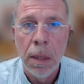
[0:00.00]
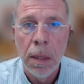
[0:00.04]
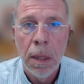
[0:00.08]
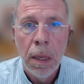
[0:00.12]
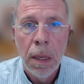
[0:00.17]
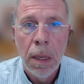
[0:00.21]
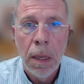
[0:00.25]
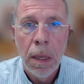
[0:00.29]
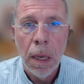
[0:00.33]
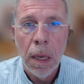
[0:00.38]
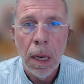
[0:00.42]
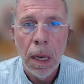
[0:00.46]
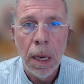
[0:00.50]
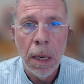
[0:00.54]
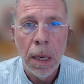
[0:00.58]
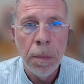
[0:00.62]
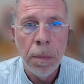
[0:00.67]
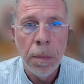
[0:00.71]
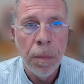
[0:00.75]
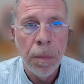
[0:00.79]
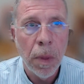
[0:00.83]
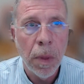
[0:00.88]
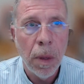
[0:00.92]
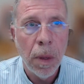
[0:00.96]

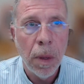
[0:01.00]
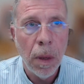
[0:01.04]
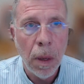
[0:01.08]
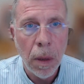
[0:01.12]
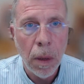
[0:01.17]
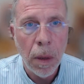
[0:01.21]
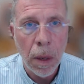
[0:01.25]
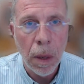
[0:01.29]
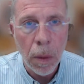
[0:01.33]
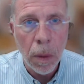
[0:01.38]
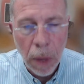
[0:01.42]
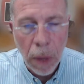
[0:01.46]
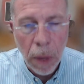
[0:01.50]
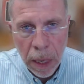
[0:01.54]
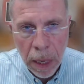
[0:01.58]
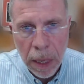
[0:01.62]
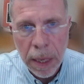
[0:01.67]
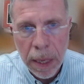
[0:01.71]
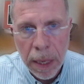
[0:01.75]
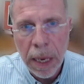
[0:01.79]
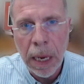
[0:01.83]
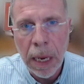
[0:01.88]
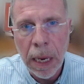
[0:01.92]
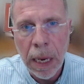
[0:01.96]
Um, in, in,
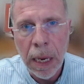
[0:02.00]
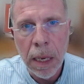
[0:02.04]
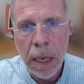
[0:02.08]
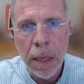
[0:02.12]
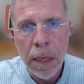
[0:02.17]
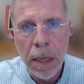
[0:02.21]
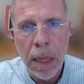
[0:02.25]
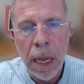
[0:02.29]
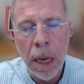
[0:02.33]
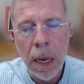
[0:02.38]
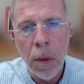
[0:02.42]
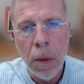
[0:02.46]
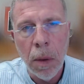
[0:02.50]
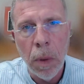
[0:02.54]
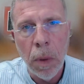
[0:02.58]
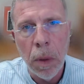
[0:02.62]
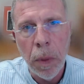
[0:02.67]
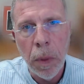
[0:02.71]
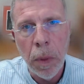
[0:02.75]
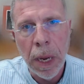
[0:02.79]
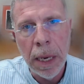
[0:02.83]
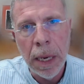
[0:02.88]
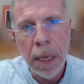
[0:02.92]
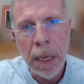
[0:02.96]
digging into that, what we
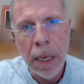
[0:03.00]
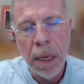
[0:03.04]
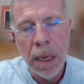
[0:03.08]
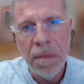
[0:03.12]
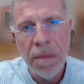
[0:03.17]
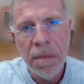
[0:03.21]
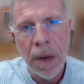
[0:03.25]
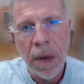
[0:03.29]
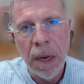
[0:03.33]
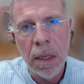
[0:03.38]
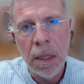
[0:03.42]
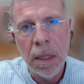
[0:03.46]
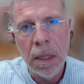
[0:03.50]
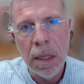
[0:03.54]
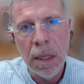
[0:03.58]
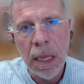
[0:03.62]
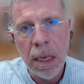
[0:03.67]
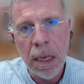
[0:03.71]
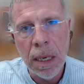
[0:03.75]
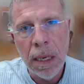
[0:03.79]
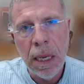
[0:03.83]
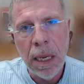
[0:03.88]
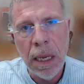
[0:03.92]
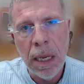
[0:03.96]
identified is that
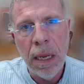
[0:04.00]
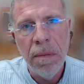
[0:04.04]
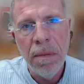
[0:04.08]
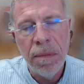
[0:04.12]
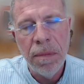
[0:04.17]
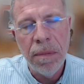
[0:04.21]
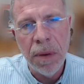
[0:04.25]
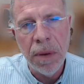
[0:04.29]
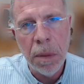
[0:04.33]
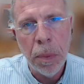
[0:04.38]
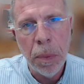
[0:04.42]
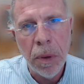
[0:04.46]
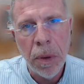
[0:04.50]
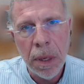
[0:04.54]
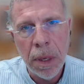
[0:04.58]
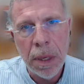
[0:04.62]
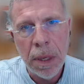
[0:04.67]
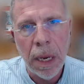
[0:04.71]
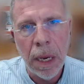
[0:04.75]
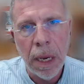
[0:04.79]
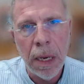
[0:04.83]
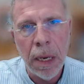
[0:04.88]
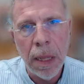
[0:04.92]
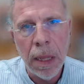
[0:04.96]
the footprint
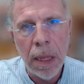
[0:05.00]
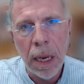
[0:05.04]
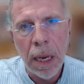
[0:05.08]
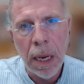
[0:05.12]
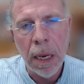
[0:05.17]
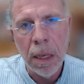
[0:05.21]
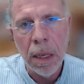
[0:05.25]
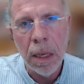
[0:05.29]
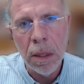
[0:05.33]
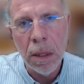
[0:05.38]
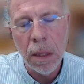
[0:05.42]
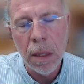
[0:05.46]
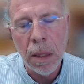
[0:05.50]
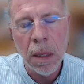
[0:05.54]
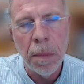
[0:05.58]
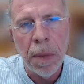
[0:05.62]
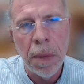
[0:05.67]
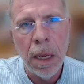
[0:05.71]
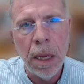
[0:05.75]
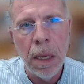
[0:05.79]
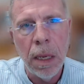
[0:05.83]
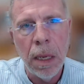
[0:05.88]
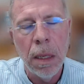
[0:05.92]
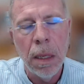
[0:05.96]
data that I can talk
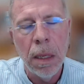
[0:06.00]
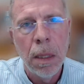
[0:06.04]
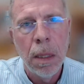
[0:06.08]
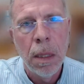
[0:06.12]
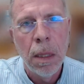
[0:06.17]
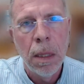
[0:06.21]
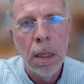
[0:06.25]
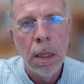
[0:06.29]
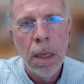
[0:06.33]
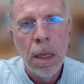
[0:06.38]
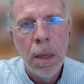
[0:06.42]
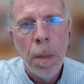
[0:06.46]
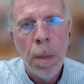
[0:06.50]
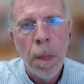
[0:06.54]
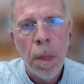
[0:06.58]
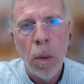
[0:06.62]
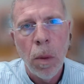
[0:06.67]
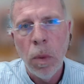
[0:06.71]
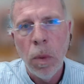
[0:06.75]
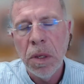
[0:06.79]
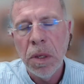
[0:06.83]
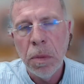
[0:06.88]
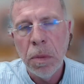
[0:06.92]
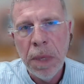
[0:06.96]
about
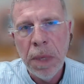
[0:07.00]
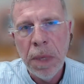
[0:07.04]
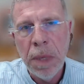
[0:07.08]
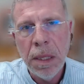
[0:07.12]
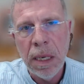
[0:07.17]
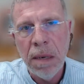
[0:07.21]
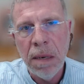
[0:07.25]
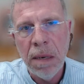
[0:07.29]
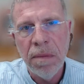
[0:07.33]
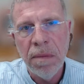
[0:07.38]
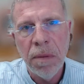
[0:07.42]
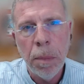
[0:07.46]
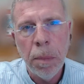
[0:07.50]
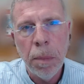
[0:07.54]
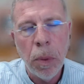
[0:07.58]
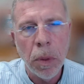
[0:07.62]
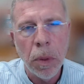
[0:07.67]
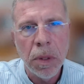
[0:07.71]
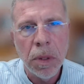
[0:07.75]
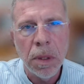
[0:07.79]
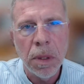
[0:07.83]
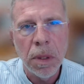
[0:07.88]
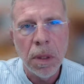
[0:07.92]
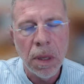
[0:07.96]
was missing for
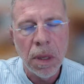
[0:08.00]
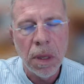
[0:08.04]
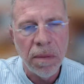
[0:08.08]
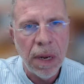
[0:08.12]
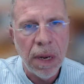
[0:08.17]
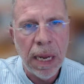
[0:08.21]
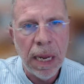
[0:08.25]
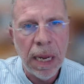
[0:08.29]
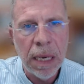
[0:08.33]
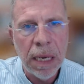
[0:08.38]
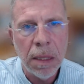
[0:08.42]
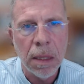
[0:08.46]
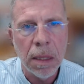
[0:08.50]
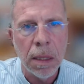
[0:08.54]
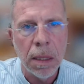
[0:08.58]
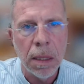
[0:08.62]
portions of Alaska.